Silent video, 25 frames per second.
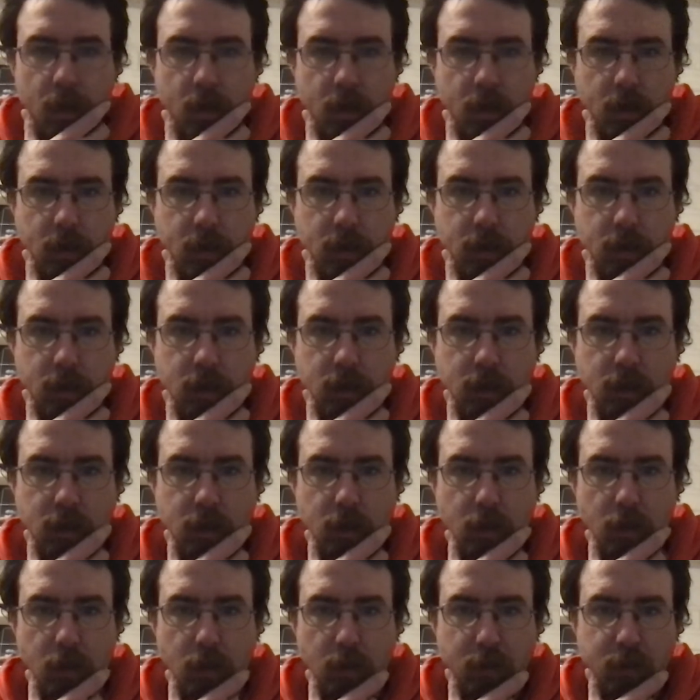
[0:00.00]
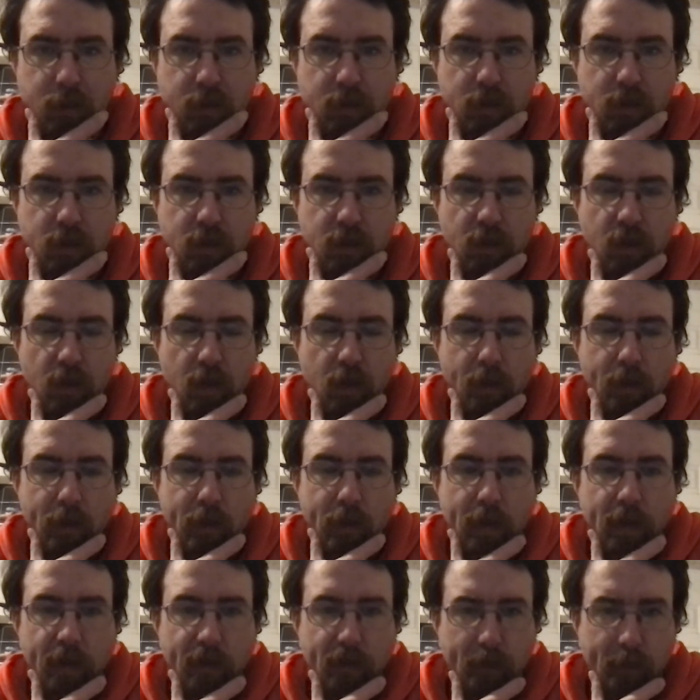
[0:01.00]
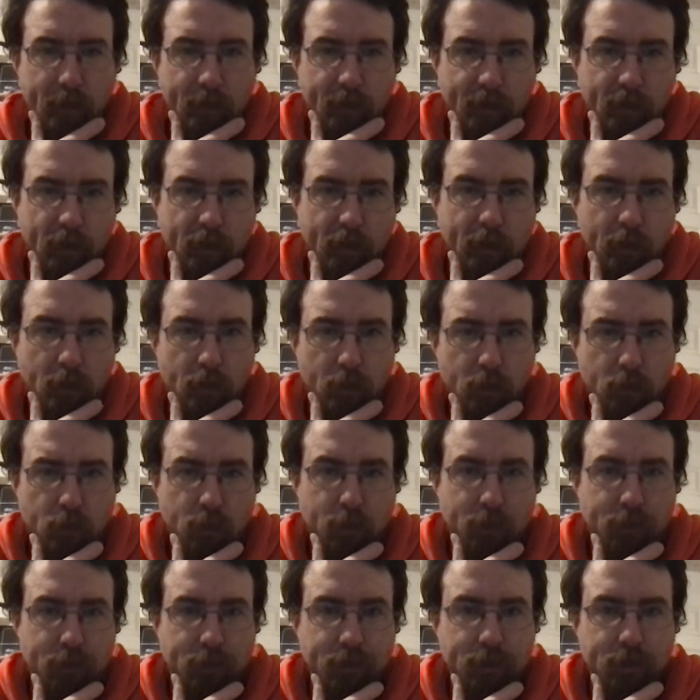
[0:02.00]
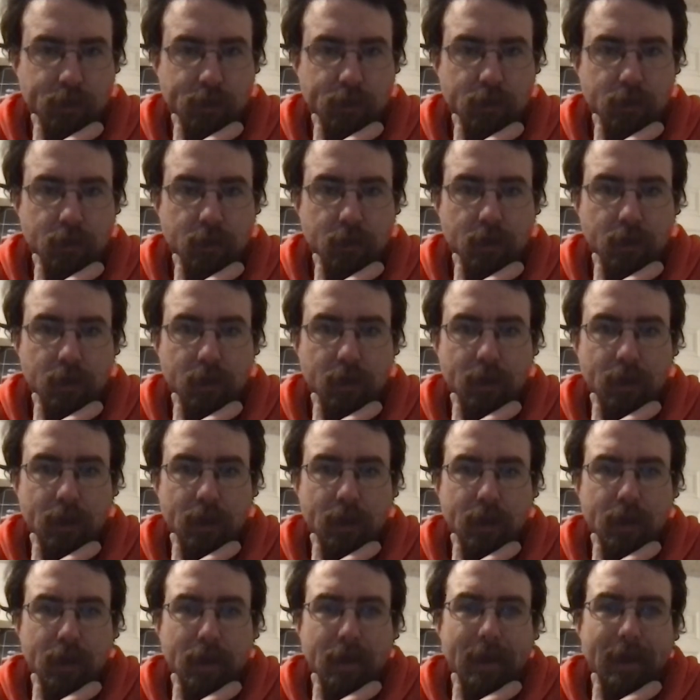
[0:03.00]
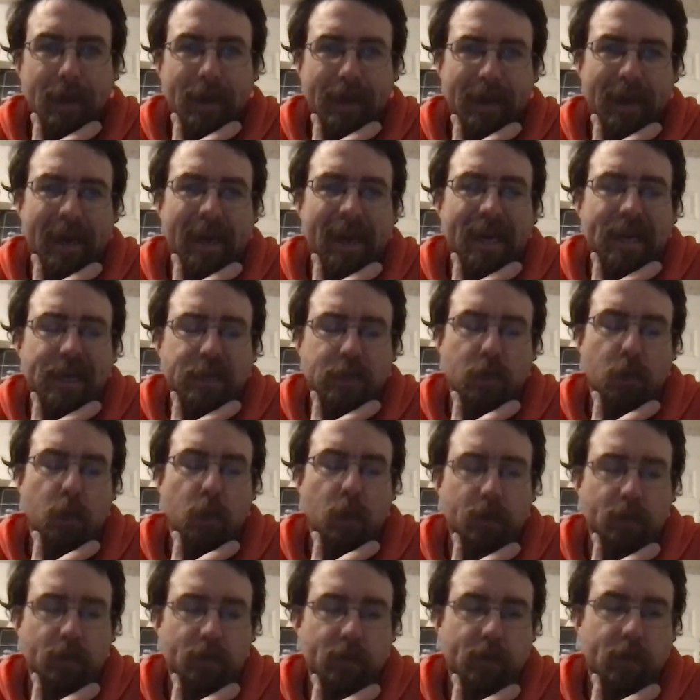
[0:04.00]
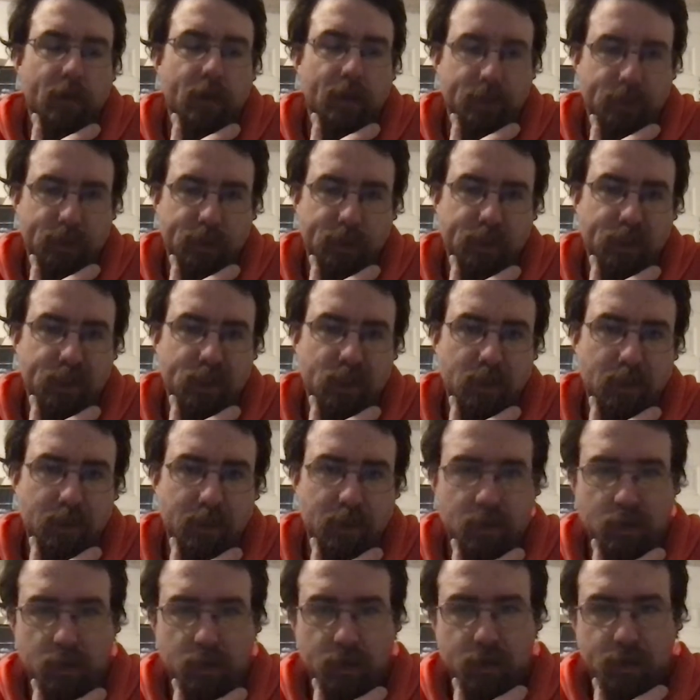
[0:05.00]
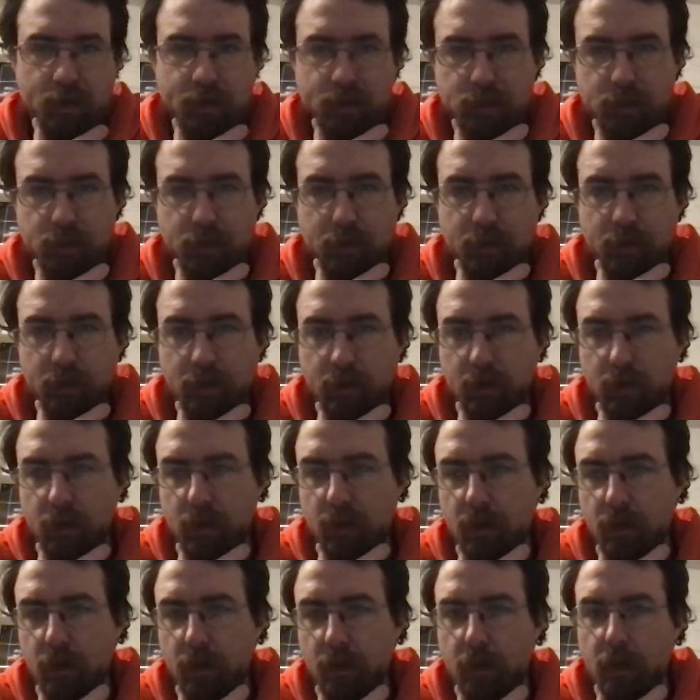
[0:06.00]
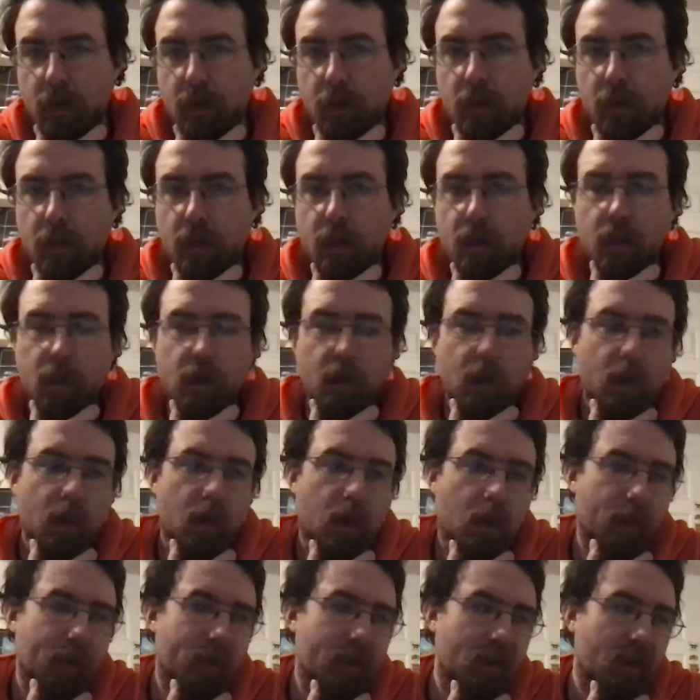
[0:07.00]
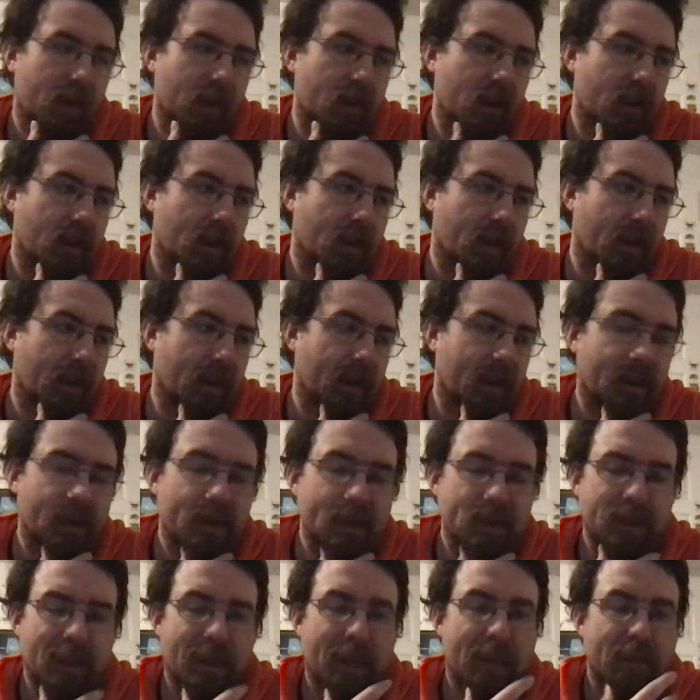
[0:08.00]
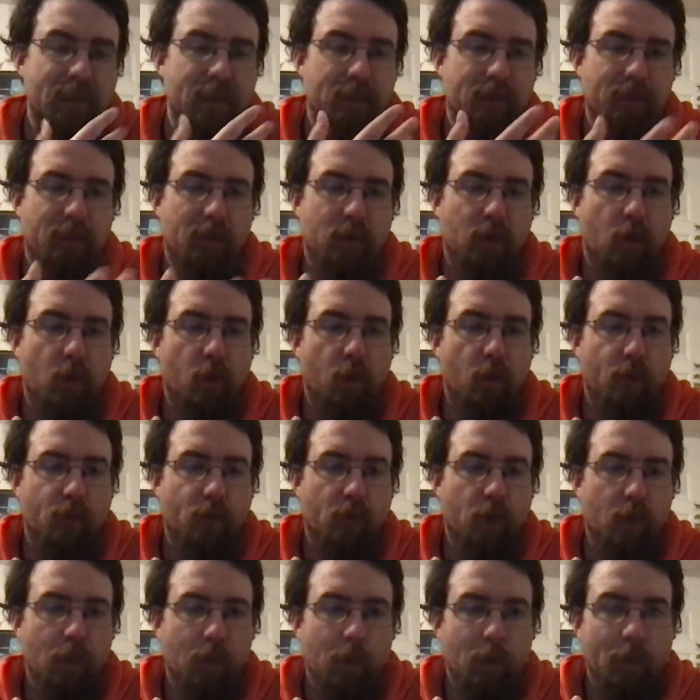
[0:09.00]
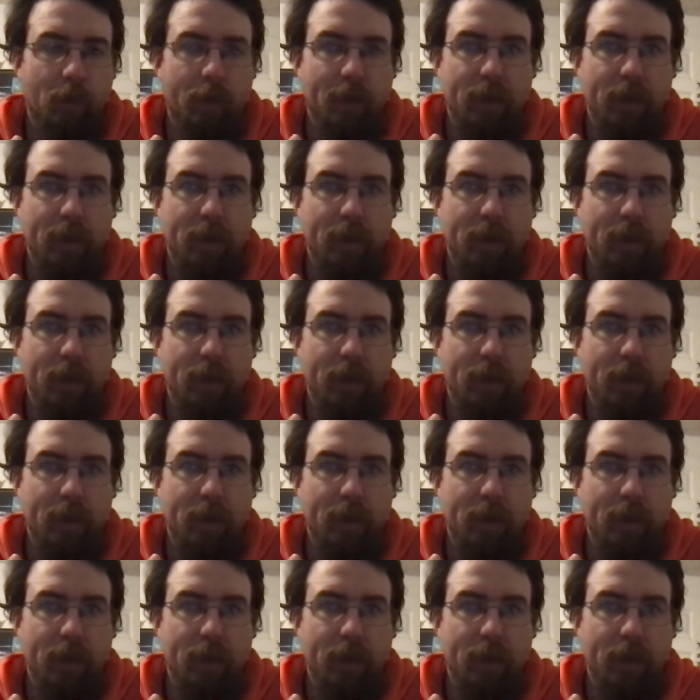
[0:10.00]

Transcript: Stubbs the zombie without a pulse. I totally forgot this existed, to be honest. I mean... I mean, I guess it has some of a cult following.